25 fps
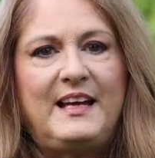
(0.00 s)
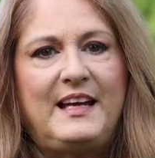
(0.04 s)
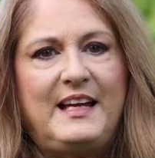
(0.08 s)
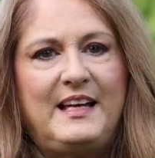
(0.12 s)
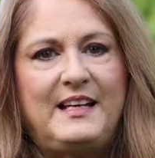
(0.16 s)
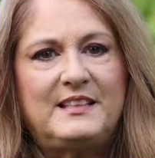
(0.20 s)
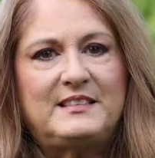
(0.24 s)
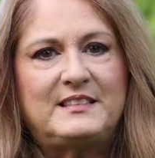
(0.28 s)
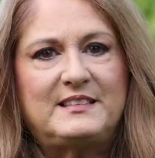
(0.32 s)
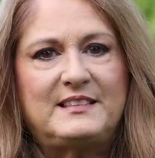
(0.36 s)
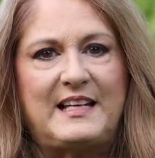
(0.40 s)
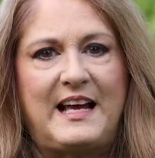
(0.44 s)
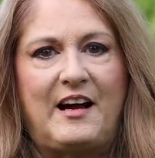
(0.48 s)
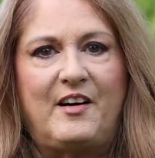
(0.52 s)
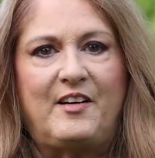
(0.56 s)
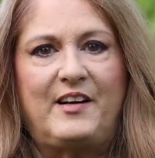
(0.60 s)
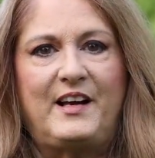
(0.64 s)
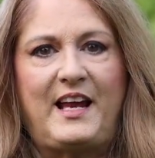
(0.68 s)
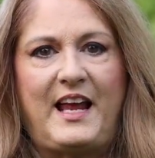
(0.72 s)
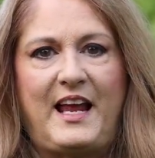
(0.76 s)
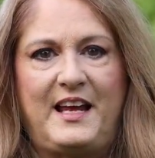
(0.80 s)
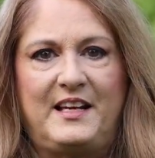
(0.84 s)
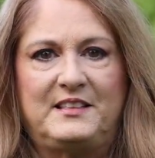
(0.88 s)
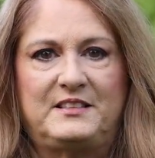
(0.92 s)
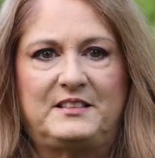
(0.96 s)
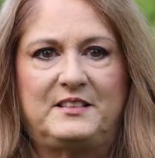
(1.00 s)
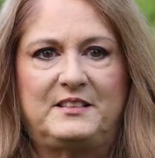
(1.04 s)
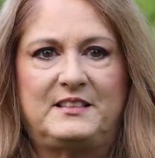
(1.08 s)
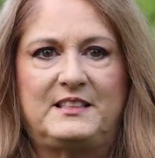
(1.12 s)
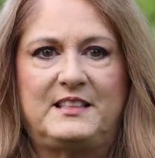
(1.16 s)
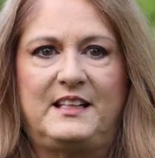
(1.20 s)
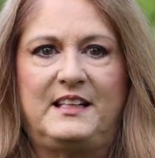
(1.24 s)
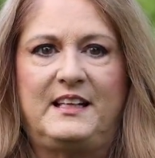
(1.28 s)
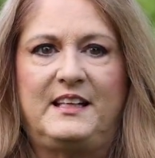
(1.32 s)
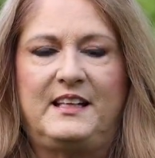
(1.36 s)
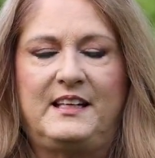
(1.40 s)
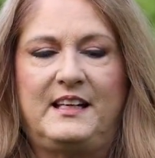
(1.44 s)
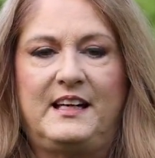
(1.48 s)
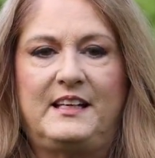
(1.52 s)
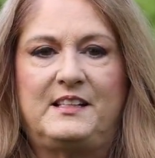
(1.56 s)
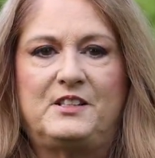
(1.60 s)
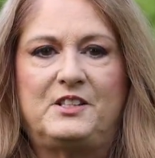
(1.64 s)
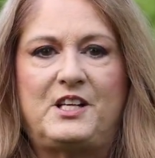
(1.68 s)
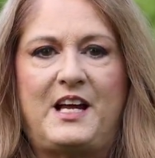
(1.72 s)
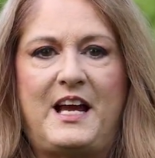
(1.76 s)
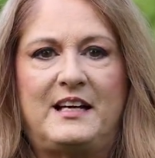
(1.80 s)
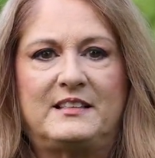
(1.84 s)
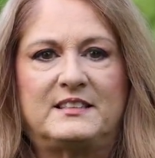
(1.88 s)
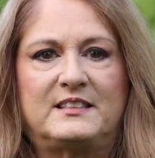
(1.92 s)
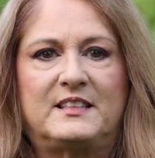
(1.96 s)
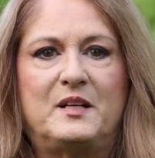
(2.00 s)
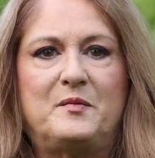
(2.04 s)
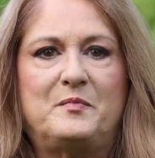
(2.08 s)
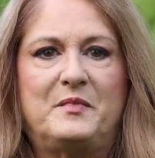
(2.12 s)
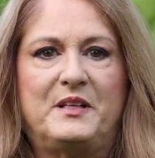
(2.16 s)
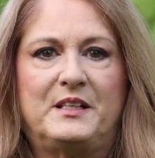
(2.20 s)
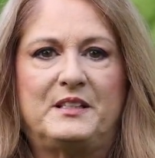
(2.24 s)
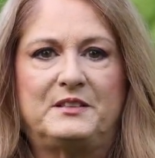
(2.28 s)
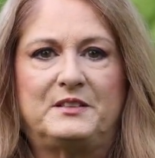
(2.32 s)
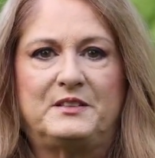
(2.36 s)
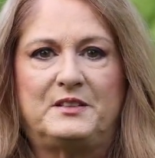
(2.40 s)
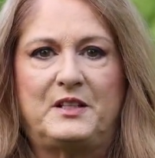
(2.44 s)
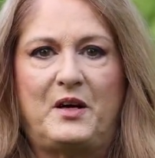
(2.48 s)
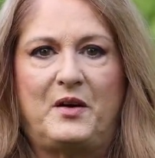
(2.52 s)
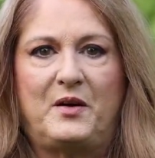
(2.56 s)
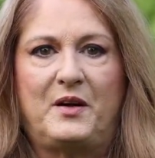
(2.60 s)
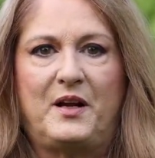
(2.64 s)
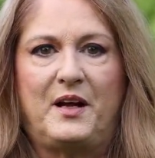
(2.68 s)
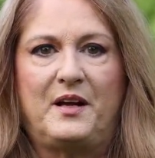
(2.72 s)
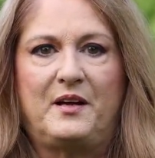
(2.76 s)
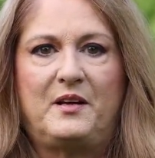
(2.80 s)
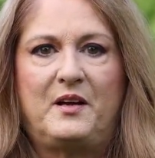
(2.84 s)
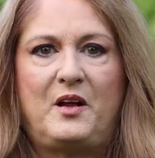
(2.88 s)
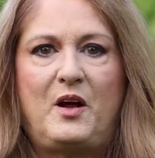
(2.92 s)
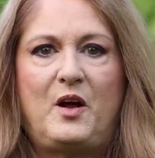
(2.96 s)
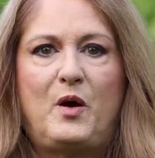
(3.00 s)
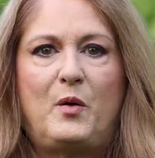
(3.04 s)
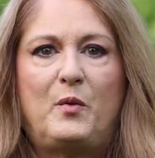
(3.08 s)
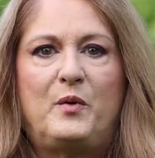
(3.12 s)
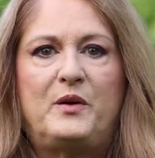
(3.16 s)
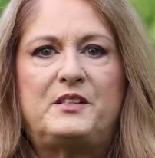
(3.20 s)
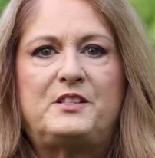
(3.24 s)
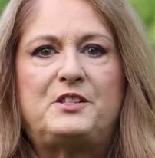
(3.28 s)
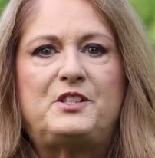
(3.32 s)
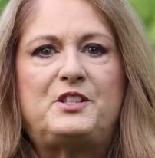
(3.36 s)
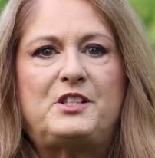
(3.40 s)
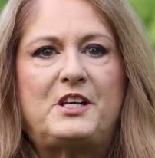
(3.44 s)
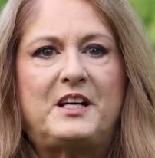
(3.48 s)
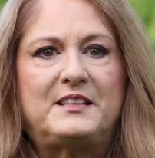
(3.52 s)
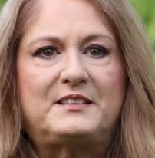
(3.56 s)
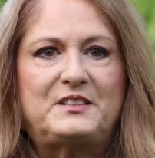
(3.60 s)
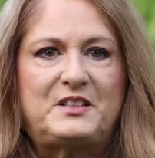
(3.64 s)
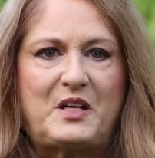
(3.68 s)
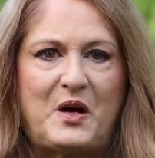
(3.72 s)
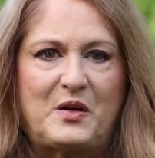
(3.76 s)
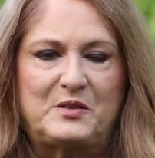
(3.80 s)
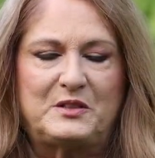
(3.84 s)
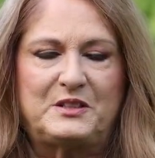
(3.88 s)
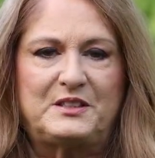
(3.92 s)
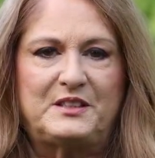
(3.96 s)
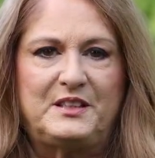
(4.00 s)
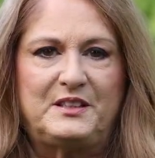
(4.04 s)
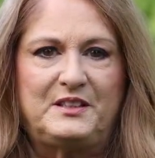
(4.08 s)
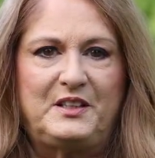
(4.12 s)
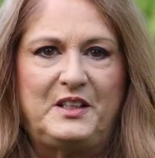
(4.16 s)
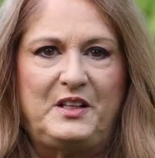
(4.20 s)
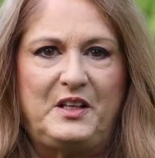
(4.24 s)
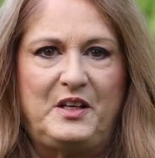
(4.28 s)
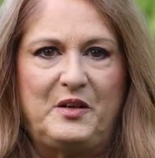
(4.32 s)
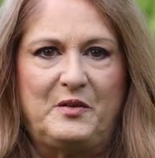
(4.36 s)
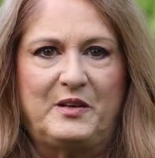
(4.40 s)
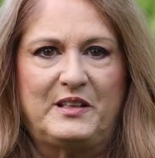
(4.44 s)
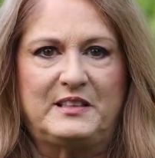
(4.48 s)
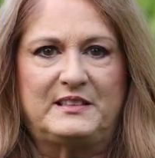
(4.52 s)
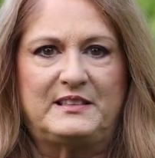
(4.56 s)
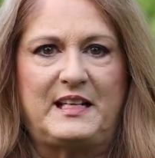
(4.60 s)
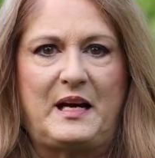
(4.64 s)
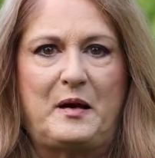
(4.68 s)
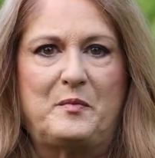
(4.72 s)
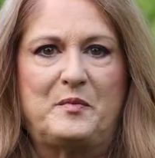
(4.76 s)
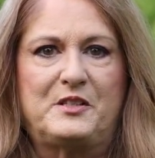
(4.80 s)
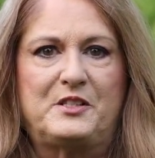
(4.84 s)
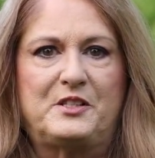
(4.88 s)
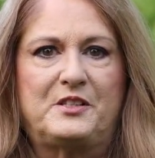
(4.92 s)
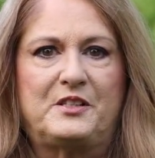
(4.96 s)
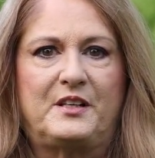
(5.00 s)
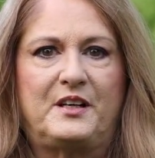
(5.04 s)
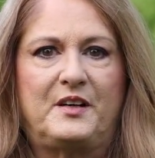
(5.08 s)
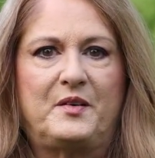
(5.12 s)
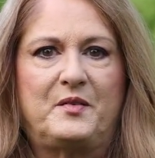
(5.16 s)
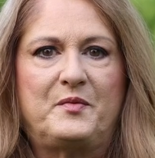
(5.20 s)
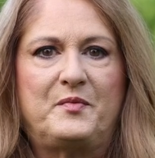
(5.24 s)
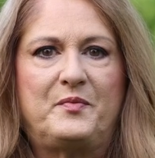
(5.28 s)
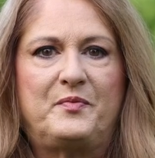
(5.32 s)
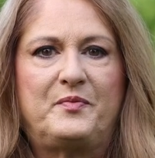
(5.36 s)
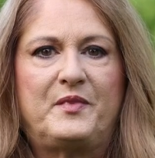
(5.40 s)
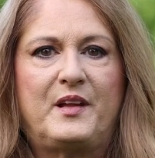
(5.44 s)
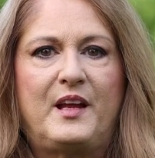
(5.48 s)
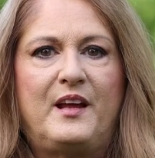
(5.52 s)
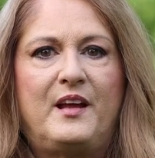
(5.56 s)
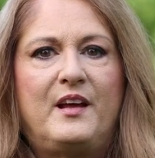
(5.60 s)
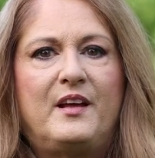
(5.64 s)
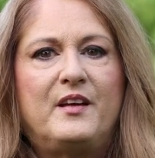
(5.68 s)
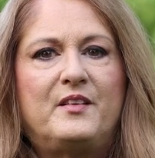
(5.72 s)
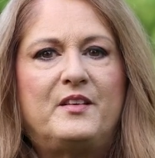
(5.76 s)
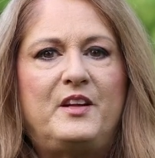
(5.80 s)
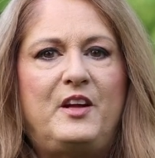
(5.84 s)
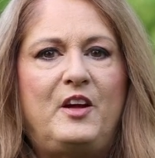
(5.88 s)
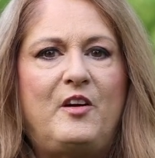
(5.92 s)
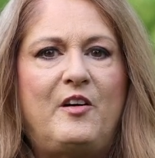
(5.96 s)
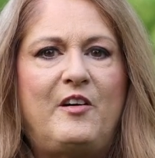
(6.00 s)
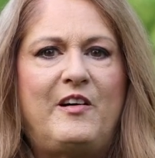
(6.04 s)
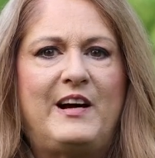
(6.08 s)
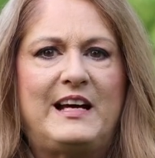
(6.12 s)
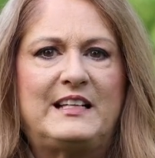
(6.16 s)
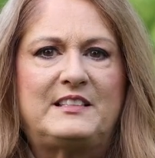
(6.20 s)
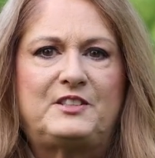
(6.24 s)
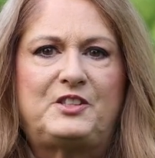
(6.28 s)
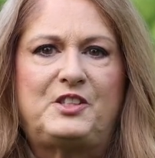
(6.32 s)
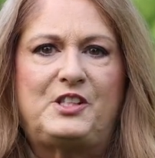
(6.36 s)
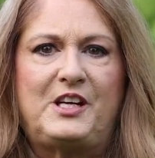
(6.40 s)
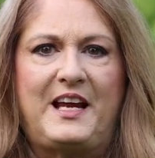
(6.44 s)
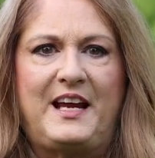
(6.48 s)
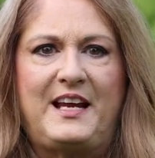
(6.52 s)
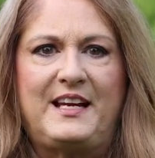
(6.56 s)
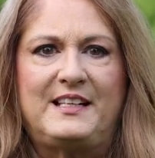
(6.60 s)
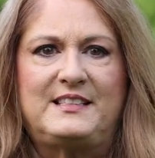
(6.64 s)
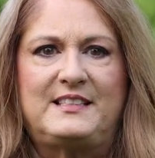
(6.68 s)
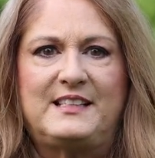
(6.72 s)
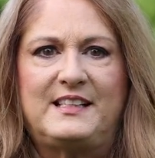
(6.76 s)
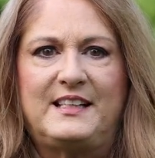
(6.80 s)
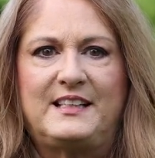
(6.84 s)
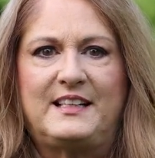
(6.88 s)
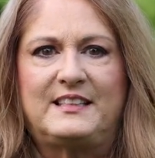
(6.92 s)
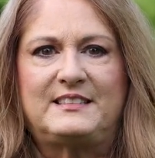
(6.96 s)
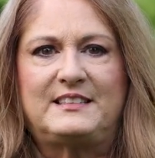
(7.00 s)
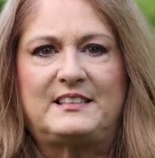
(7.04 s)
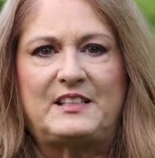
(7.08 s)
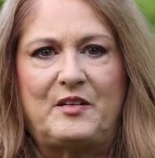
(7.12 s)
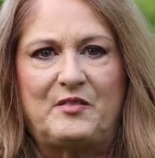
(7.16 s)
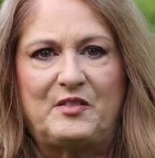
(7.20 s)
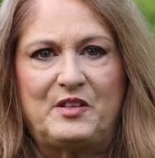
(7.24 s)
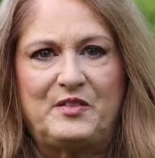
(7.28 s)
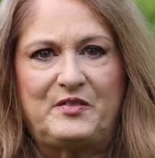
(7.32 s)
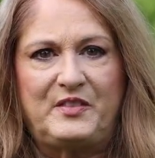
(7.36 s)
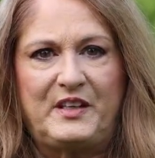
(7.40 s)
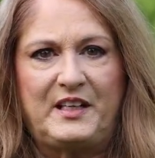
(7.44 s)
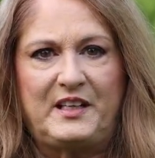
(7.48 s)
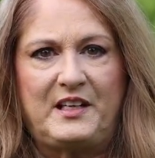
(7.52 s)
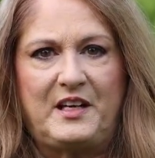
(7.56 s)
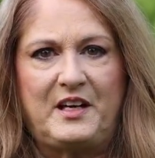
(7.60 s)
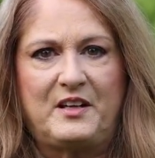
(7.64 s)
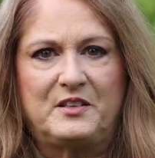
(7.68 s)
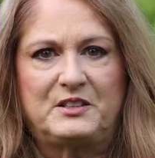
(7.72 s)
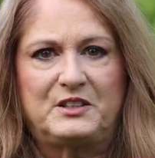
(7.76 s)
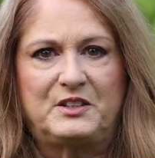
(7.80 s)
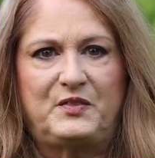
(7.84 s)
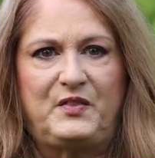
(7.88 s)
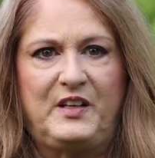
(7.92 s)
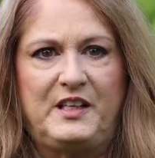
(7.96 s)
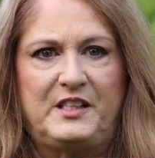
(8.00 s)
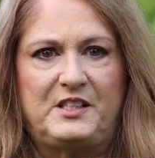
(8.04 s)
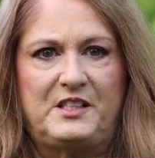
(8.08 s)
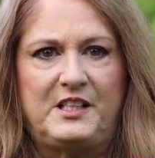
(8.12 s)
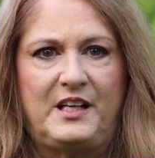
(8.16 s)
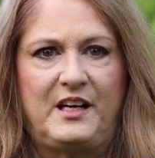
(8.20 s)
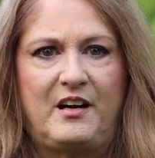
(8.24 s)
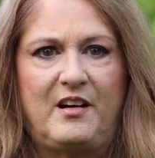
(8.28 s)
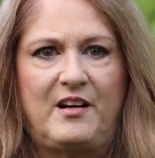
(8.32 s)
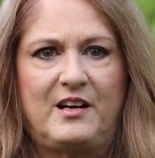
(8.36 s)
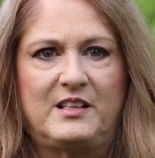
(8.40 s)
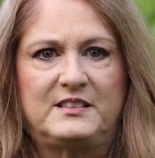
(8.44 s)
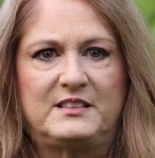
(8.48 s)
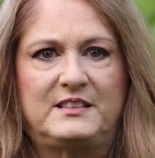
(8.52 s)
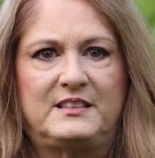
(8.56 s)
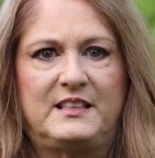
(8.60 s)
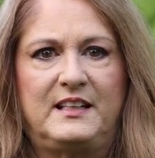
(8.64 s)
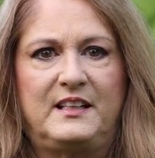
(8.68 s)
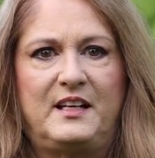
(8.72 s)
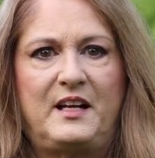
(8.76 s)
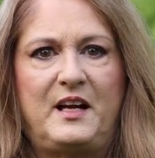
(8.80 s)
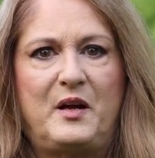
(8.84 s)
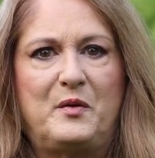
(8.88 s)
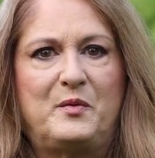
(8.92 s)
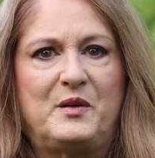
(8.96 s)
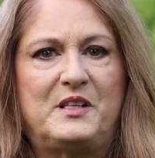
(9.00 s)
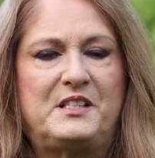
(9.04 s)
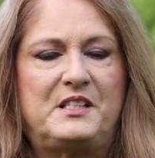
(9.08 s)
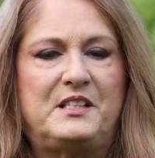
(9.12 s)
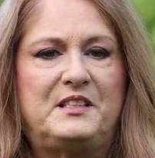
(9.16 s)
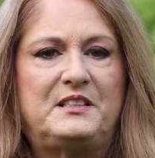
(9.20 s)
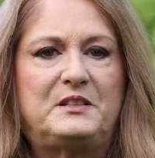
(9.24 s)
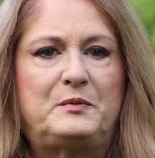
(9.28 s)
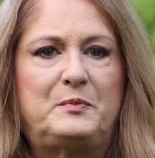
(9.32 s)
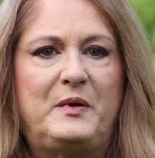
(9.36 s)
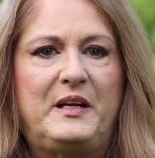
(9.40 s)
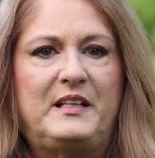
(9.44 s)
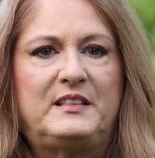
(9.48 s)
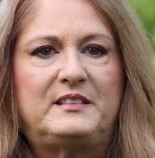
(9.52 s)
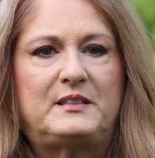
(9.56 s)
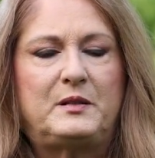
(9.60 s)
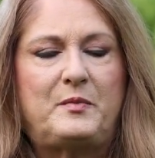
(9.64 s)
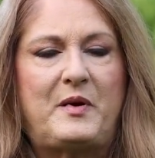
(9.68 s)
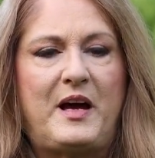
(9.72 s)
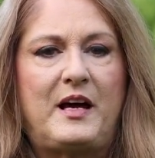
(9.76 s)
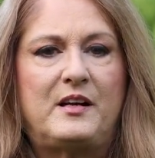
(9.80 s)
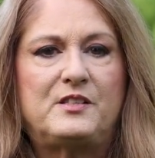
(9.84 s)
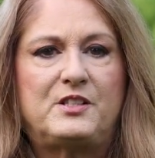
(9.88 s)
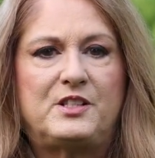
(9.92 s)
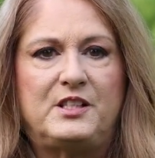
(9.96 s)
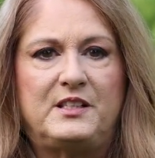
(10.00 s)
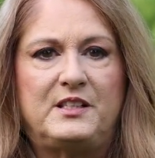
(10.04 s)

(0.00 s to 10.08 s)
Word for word: He is now at Hazeltine in Chaska, Minnesota, which just hosted the U.S. Amateur. The USGA did several videos featuring Austin in which he speaks about